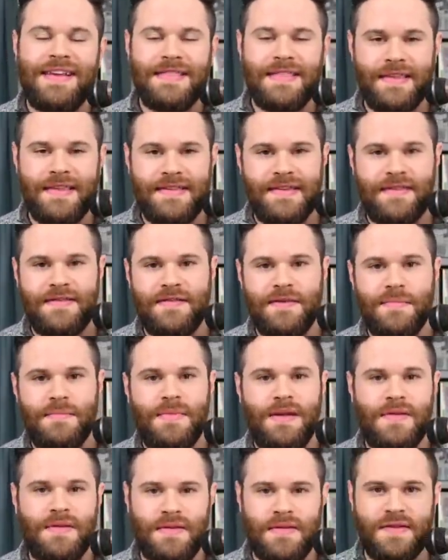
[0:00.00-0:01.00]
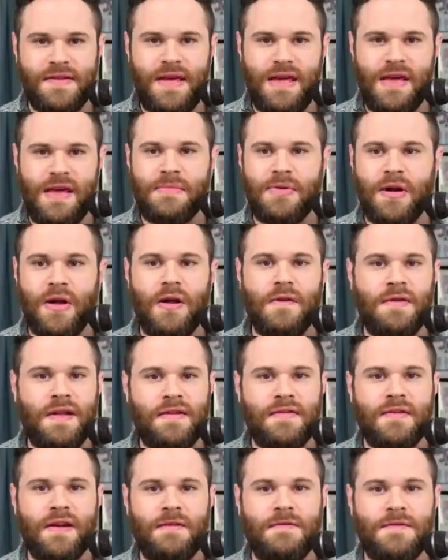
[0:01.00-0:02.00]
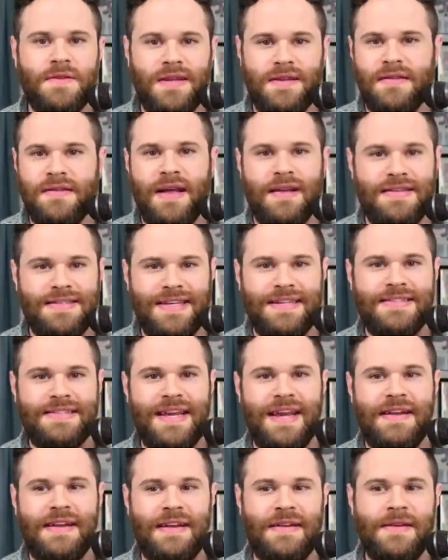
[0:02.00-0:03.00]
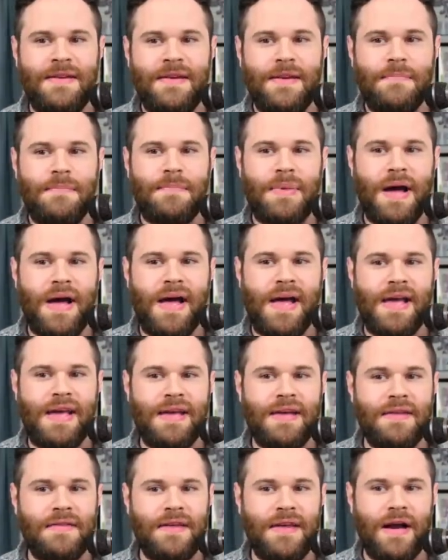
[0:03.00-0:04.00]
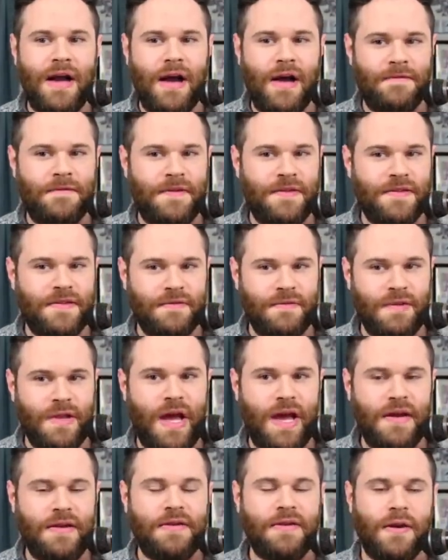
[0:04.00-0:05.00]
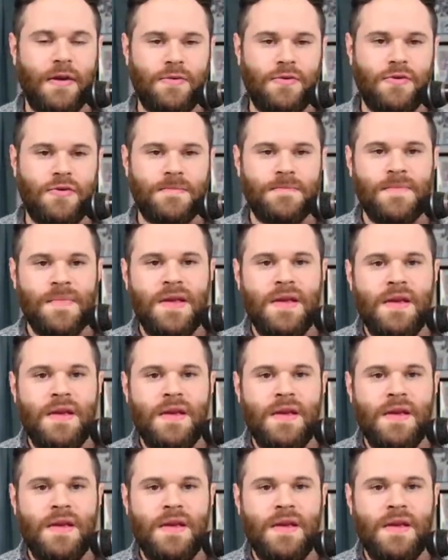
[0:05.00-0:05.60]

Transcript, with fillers: the system and the scheme and all that stuff is not dictated by the offensive line coach.